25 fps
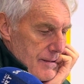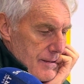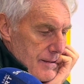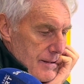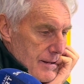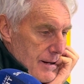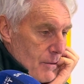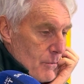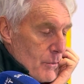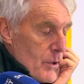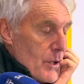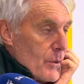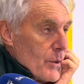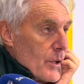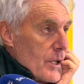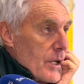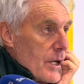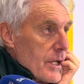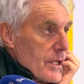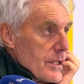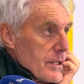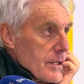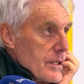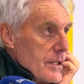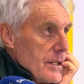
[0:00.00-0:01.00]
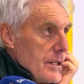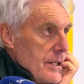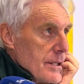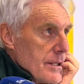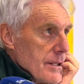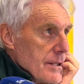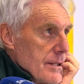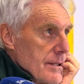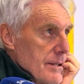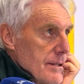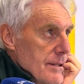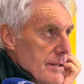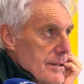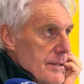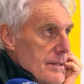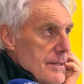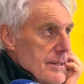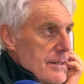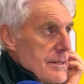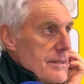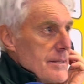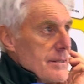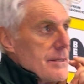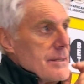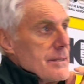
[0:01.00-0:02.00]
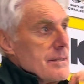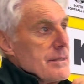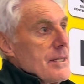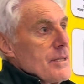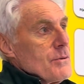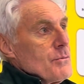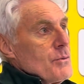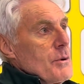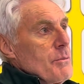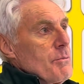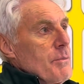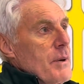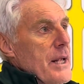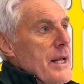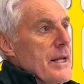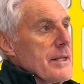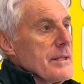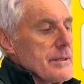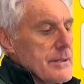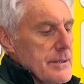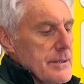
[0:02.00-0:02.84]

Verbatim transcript: And we were lucky that we played